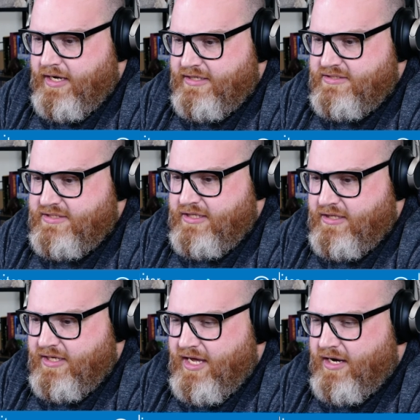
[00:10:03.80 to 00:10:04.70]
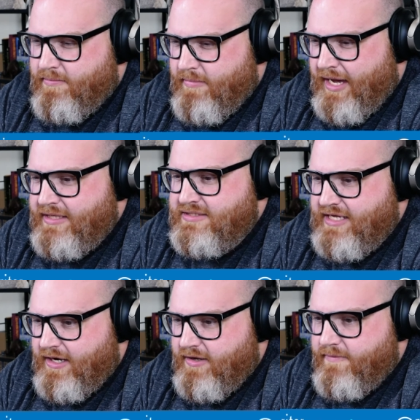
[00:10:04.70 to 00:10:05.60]
and I see the kind of
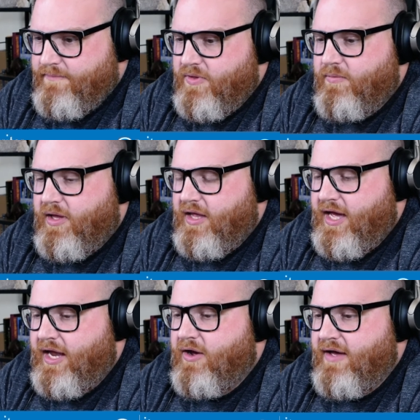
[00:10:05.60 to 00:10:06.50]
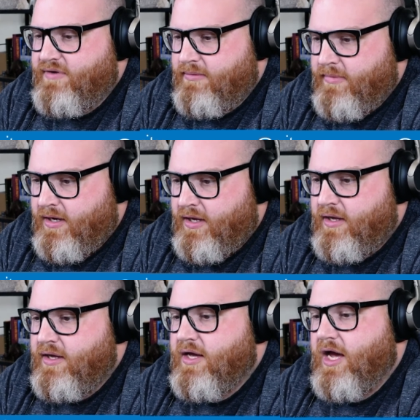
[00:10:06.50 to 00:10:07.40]
mindset, well, I don't have any
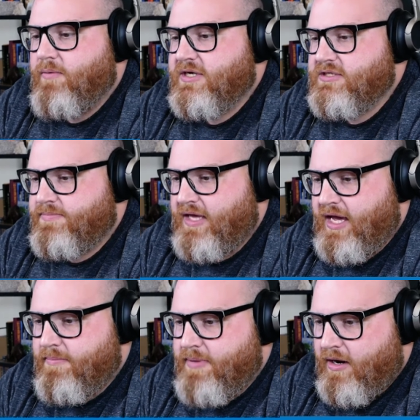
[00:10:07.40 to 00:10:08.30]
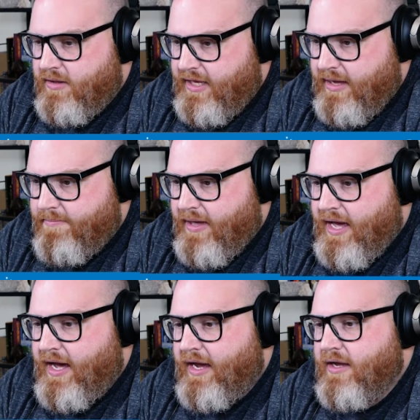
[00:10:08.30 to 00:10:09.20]
money. I work as a PA, barely get
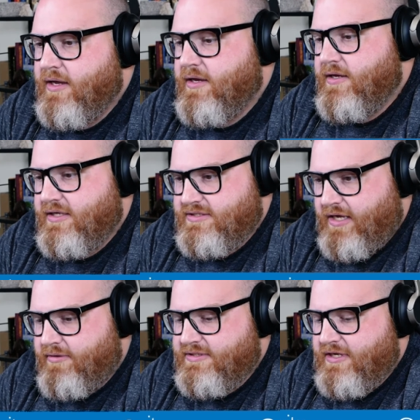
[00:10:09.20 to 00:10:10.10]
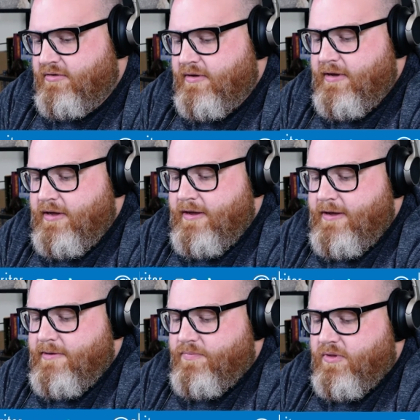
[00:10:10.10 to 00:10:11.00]
by, et cetera, et cetera.
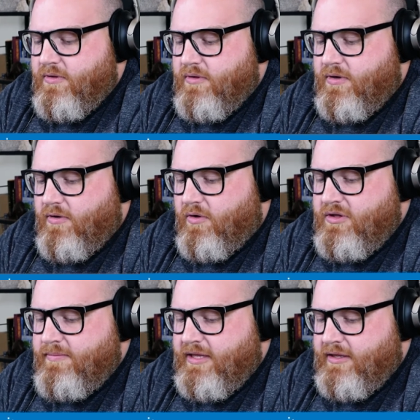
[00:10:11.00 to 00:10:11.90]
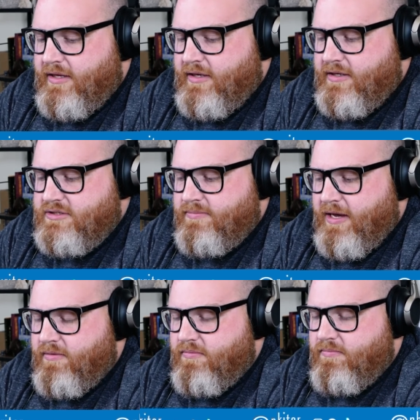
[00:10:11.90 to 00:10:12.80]
Look, ultimately, it's
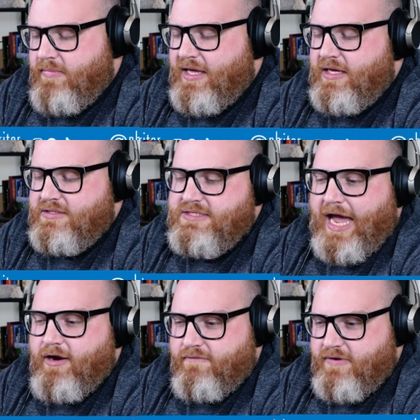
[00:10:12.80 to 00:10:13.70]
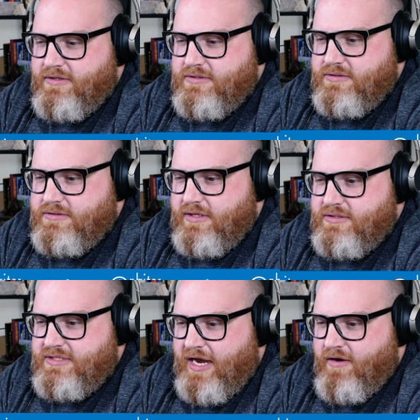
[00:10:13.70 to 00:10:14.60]
about making sacrifices.
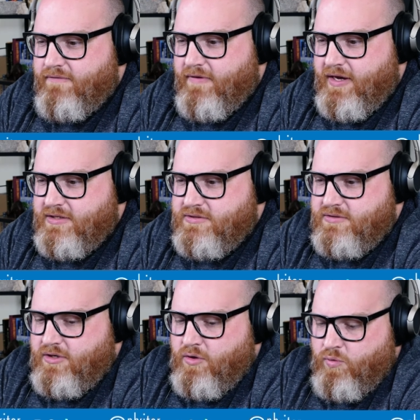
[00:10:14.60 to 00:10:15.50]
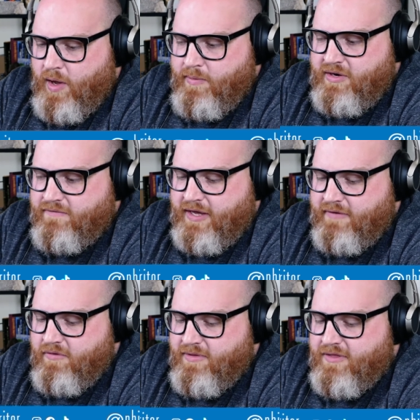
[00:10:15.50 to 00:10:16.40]
And sacrifice, you know, the way we define
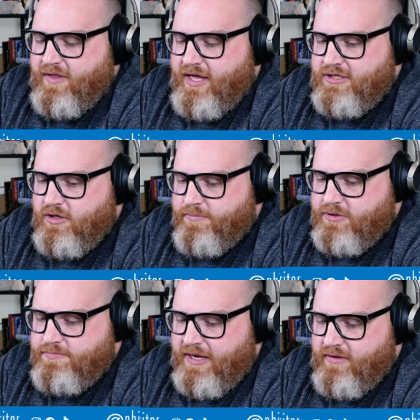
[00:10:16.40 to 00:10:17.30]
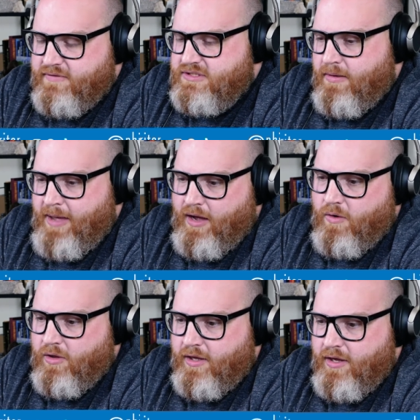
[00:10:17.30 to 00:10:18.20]
it from a theological perspective is to make
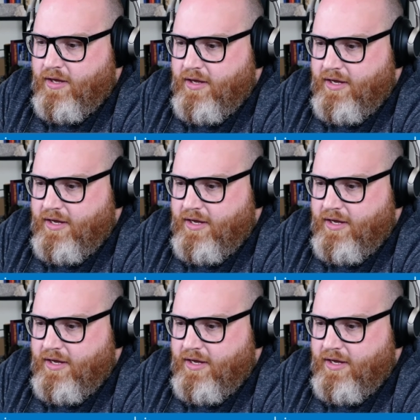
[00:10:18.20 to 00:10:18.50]
holy.